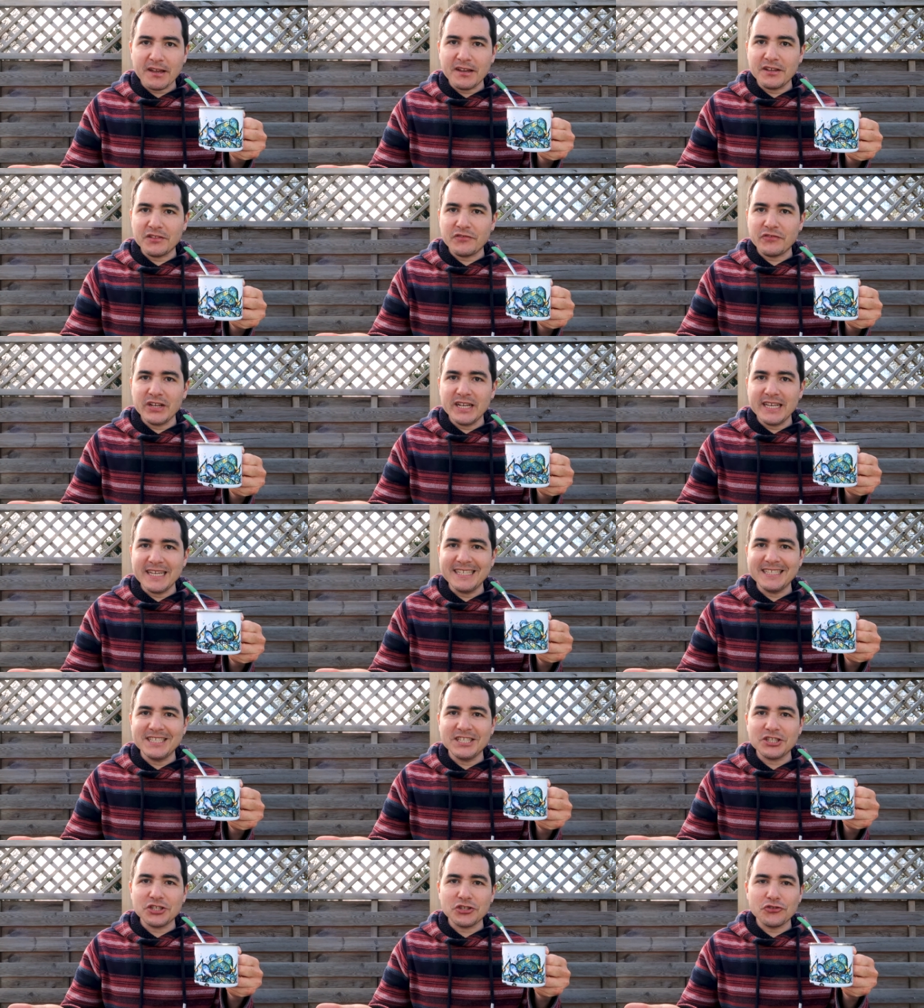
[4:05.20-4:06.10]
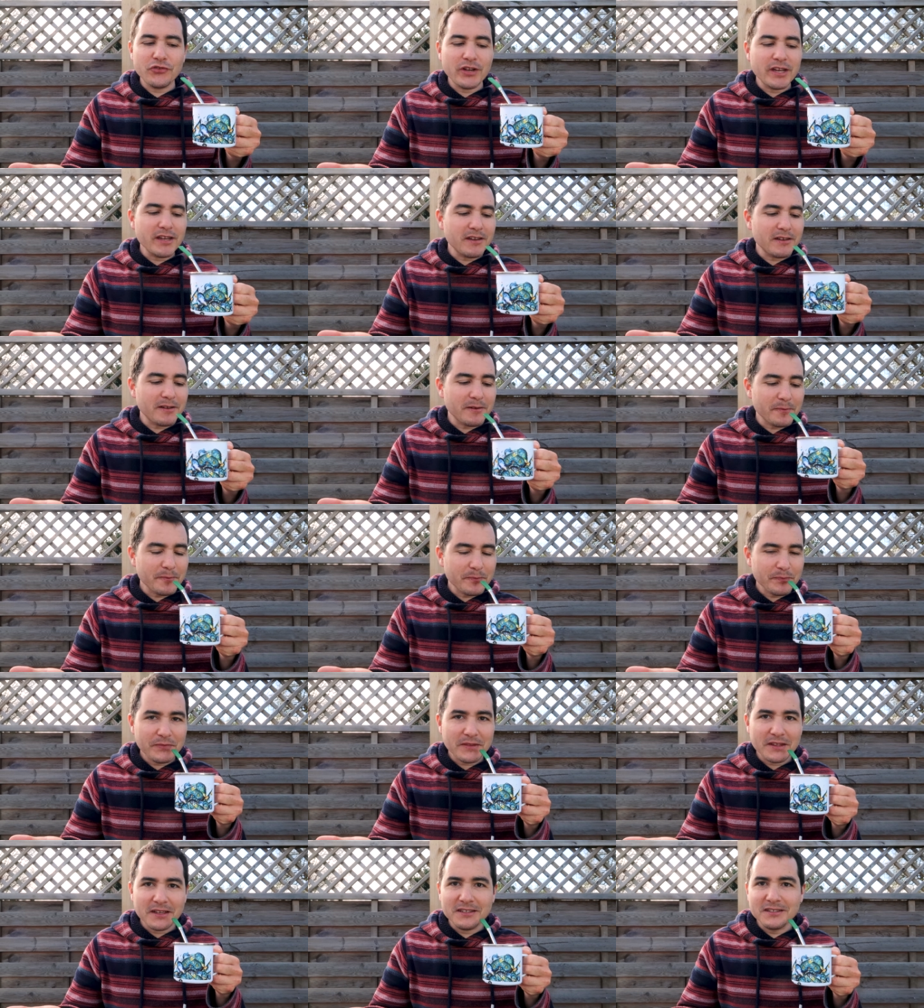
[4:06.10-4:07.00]
it's really easy to drink.
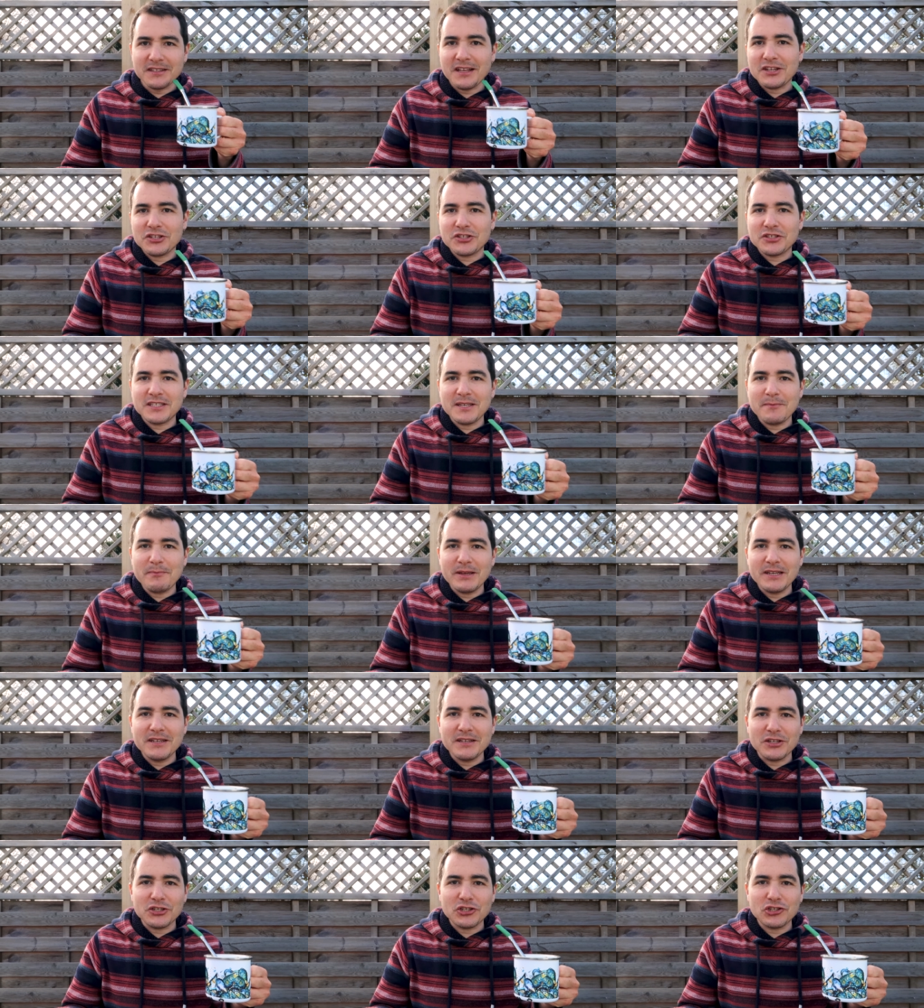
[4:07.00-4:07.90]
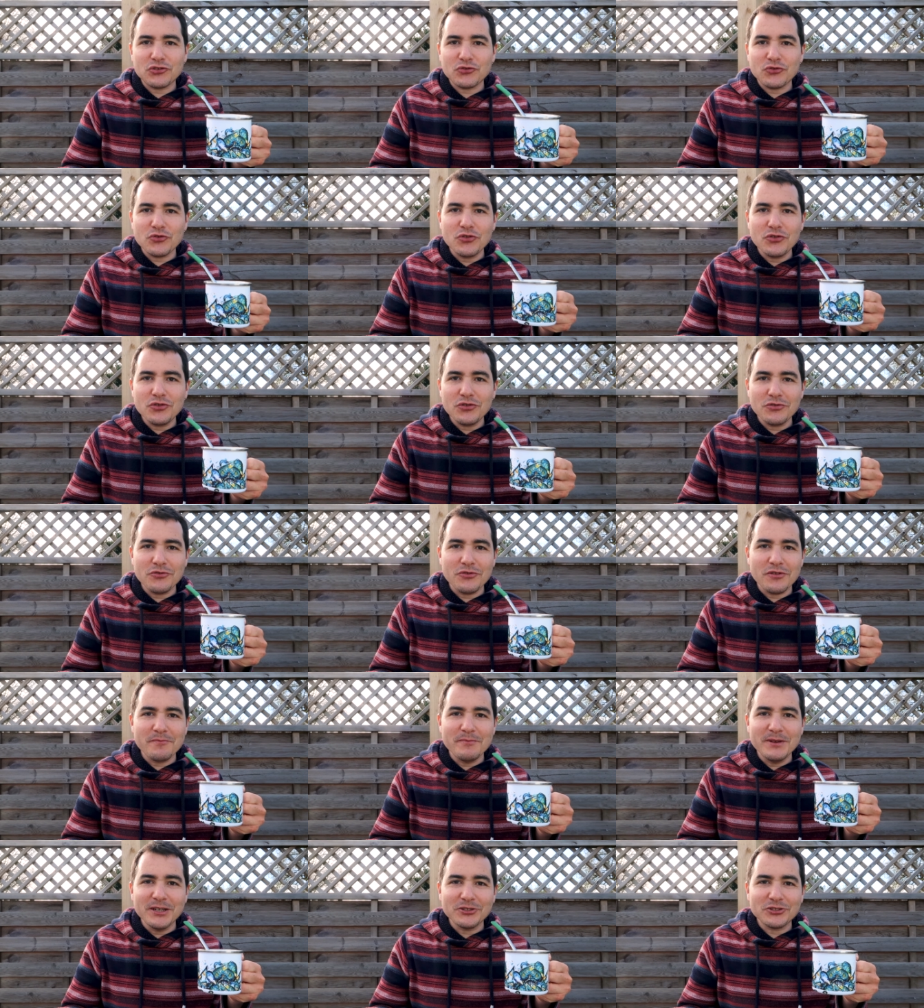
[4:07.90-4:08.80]
It's like sipping a straw
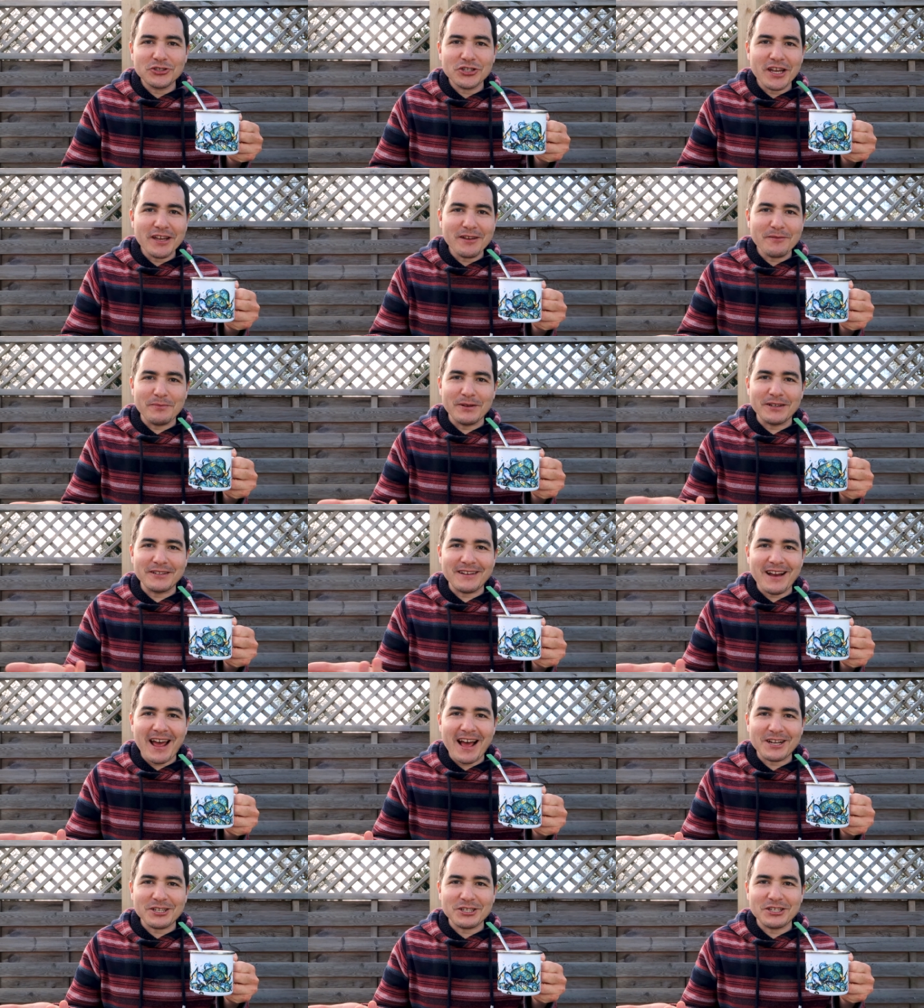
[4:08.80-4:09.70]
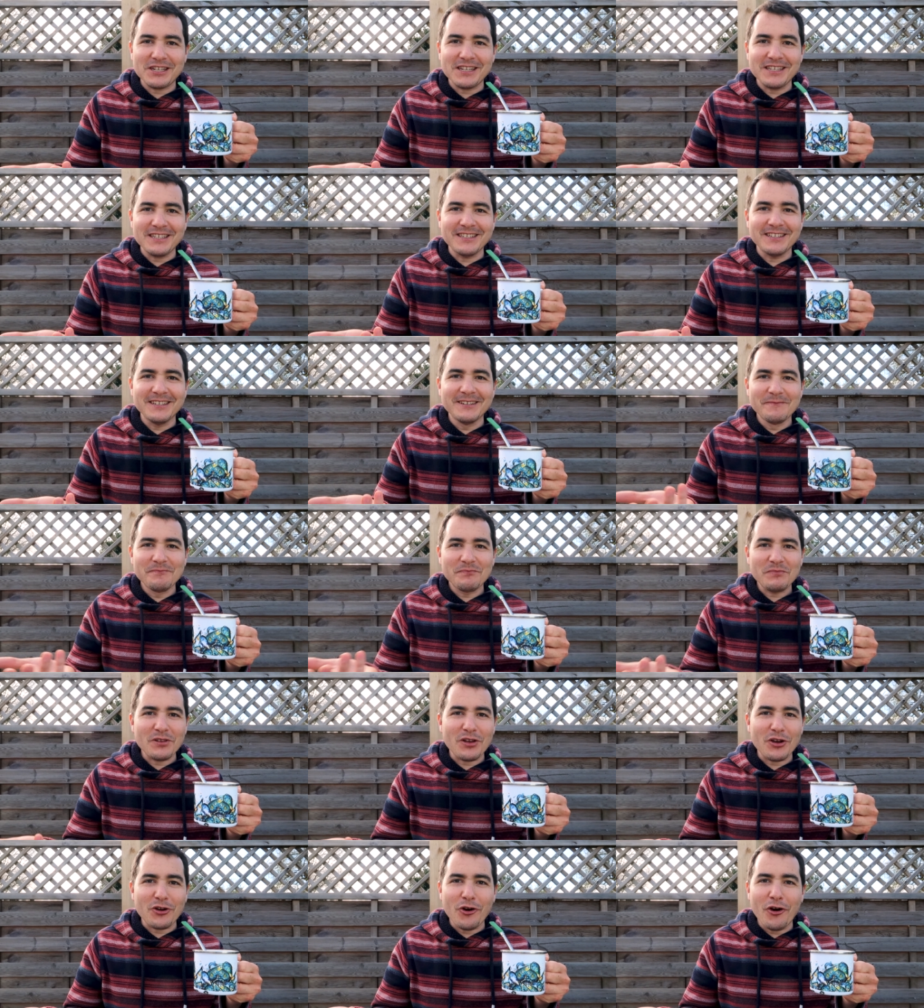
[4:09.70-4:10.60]
or a milkshake, but actually
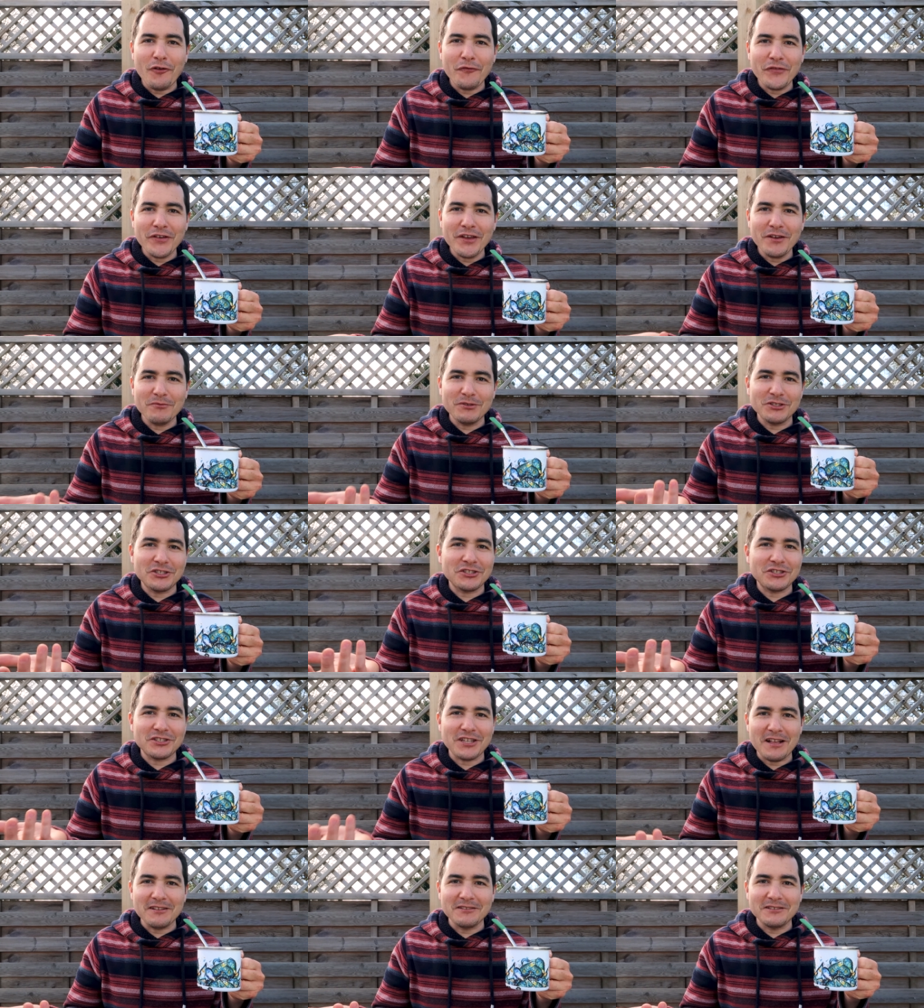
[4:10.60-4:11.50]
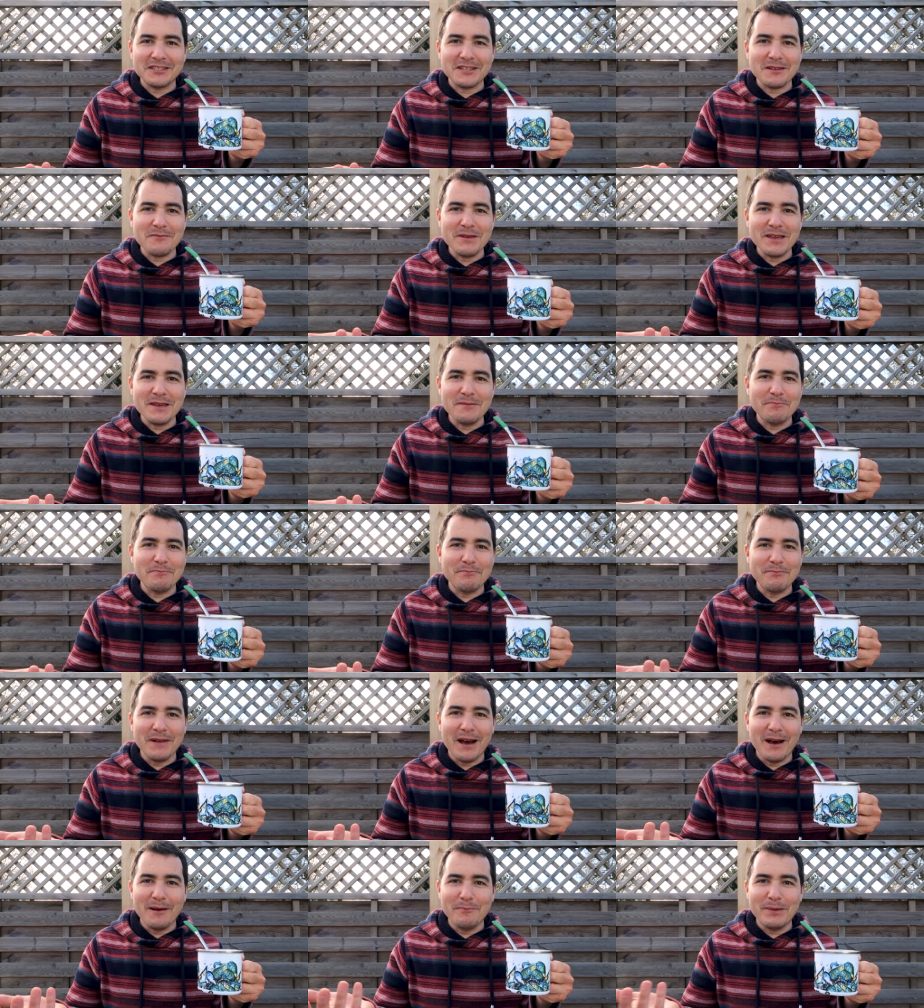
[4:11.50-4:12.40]
a coffee, which sounds to me
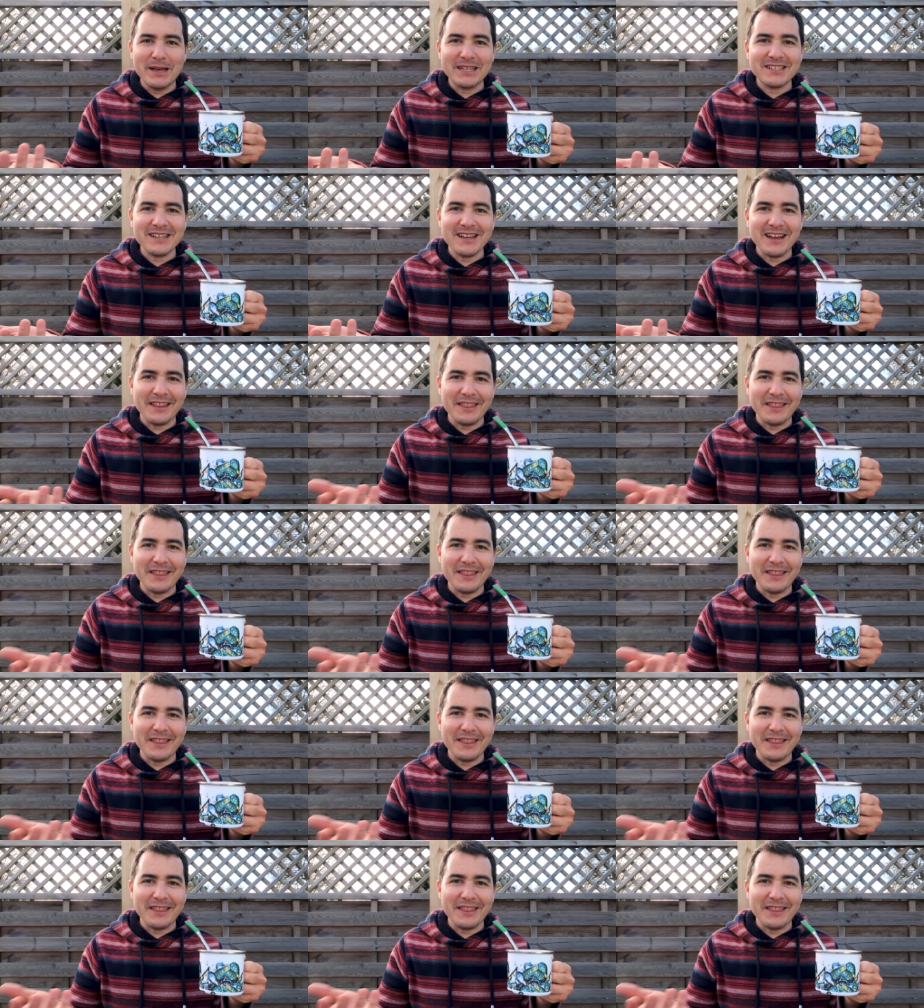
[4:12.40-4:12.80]
uh, better.